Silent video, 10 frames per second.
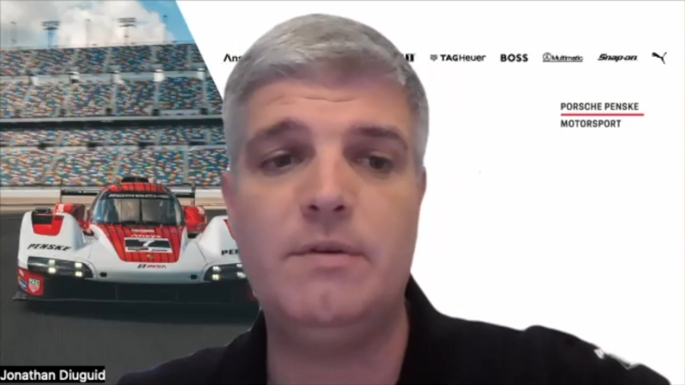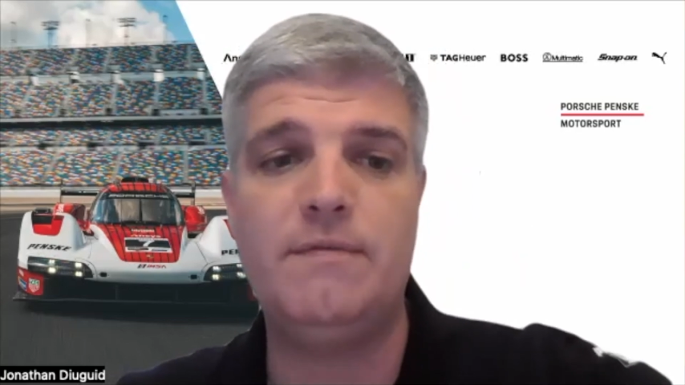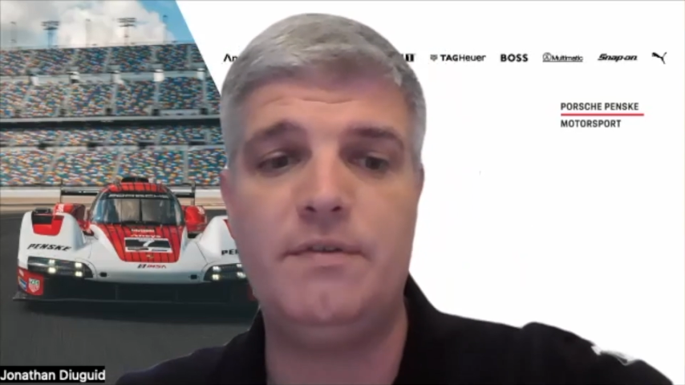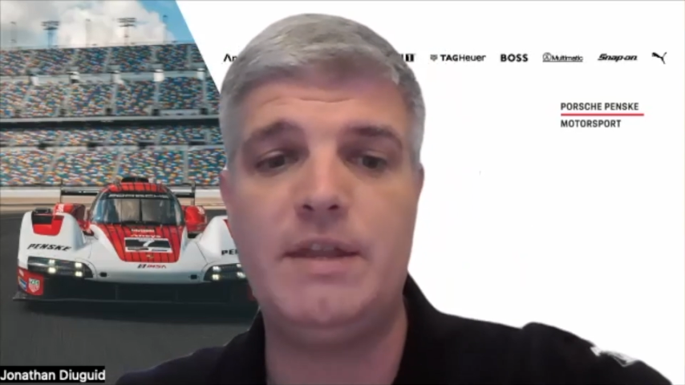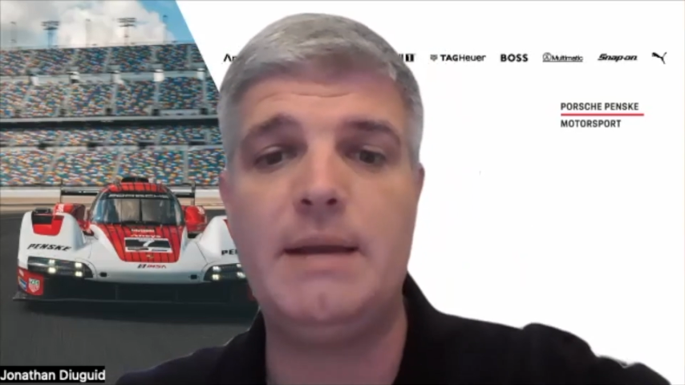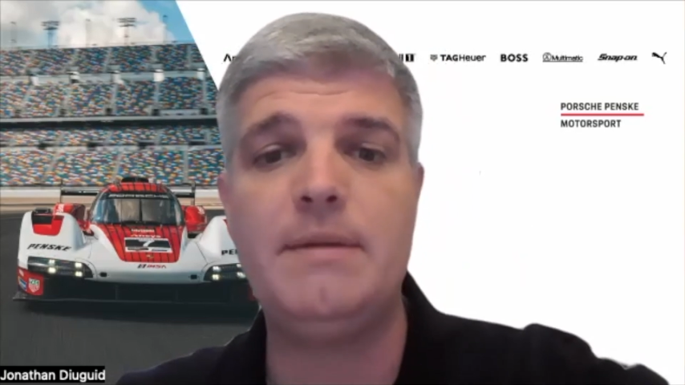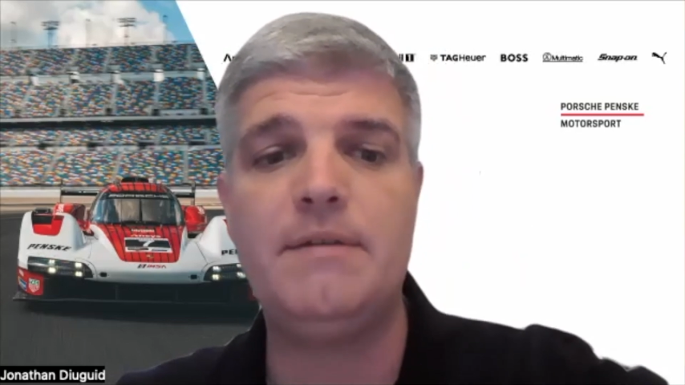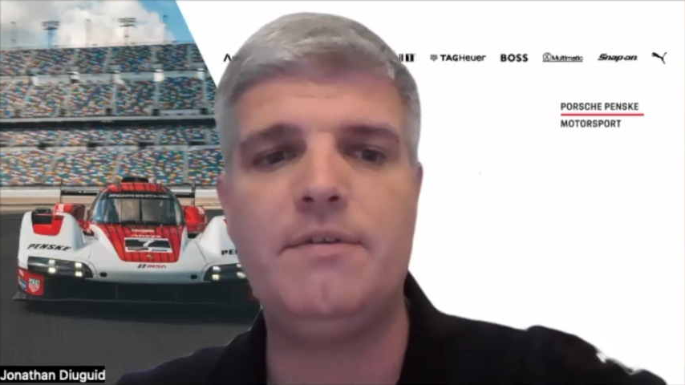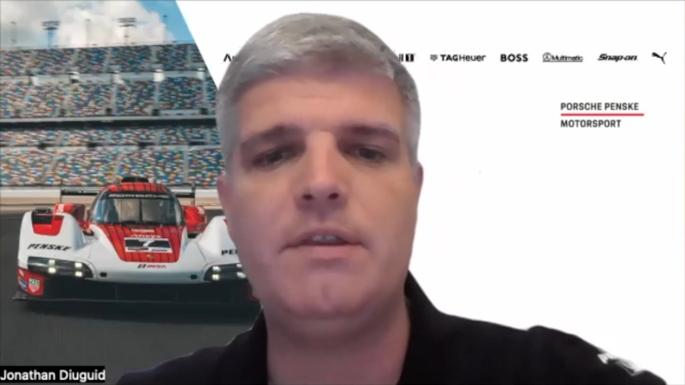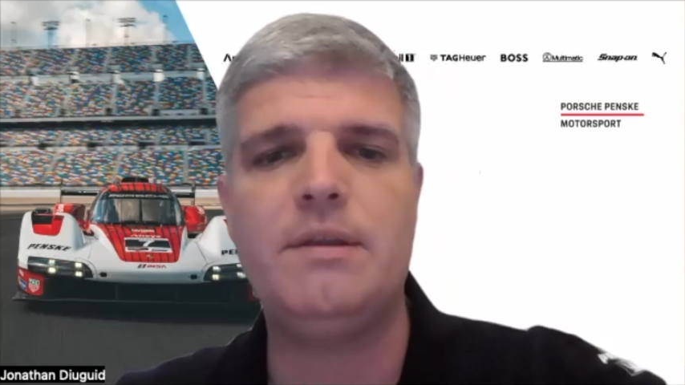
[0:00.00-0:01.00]
for them
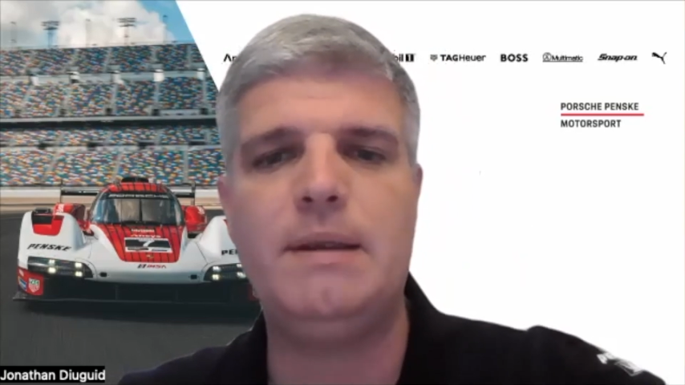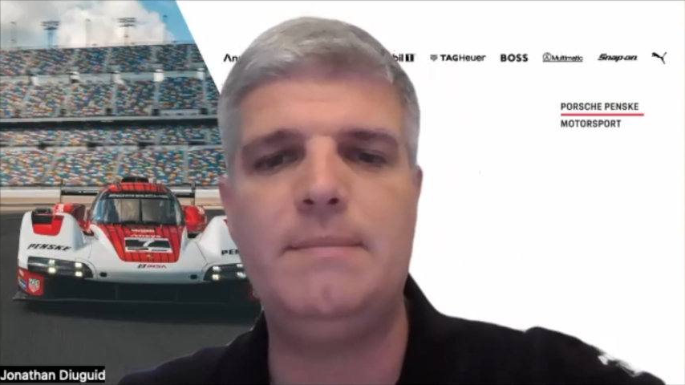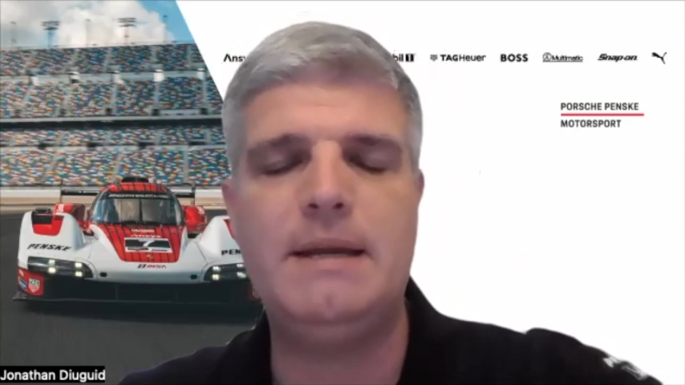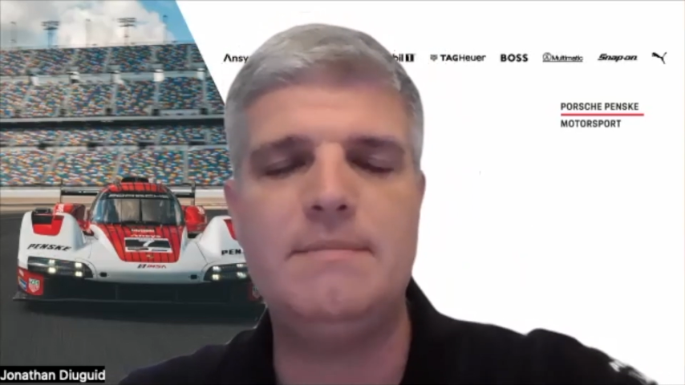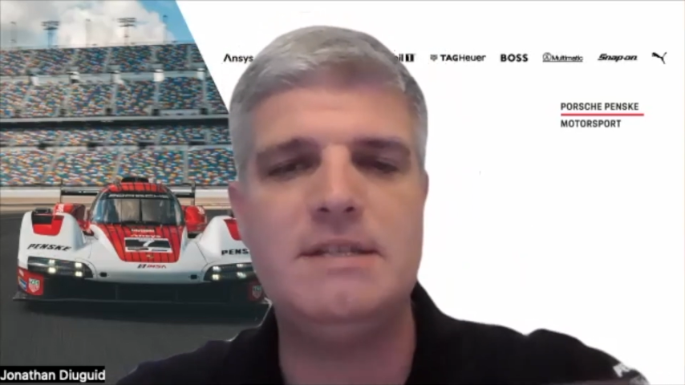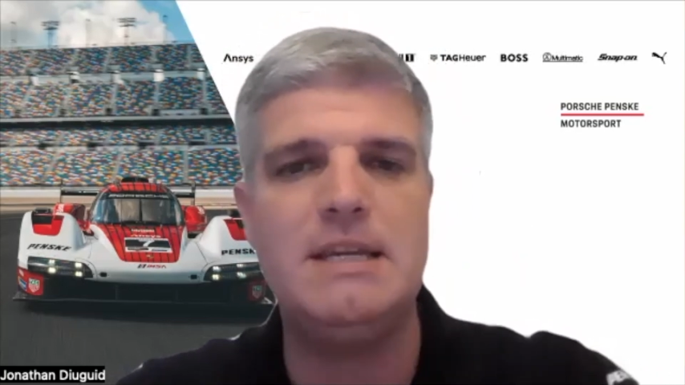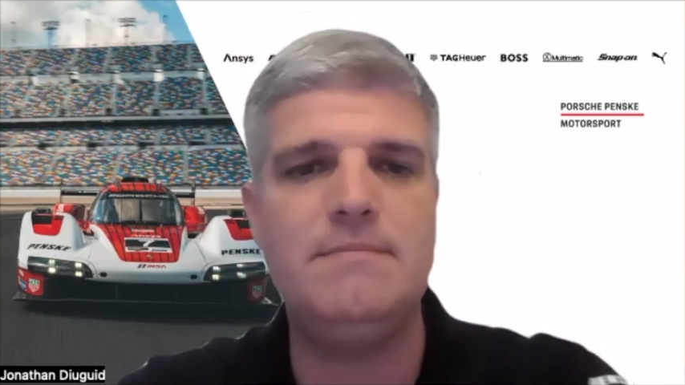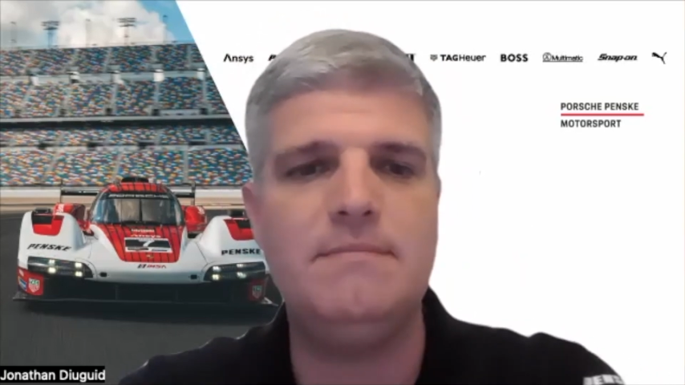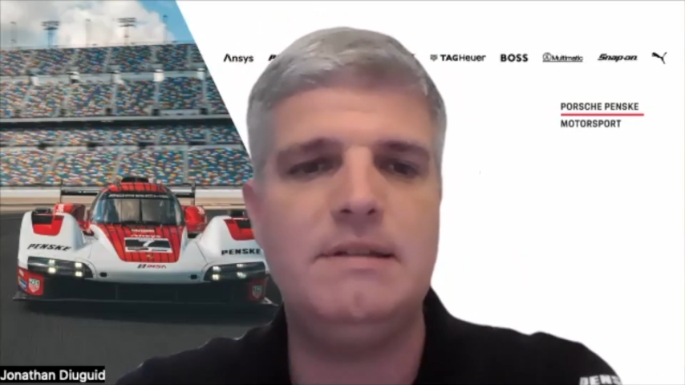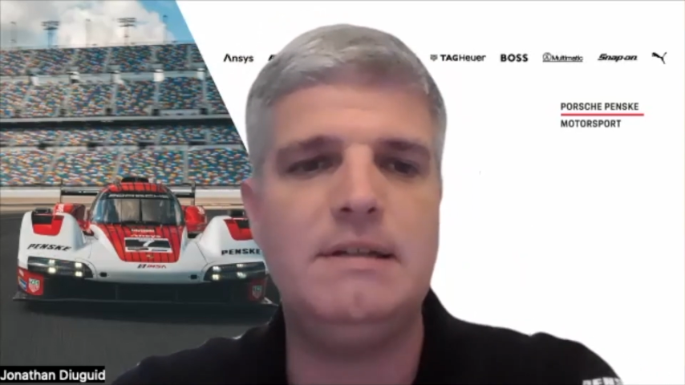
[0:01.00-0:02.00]
and for the PPM team